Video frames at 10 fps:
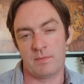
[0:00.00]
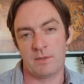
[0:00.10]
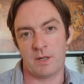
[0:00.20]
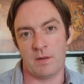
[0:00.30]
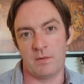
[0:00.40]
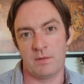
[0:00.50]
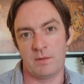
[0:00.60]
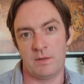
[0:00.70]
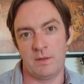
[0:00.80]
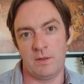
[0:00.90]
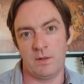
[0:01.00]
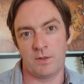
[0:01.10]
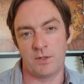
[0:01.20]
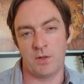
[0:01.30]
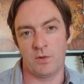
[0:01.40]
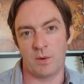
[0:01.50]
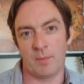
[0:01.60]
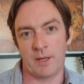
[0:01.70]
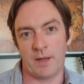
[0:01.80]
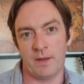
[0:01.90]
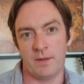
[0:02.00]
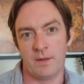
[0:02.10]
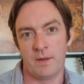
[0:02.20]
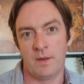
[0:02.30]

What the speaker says: So not too complicated.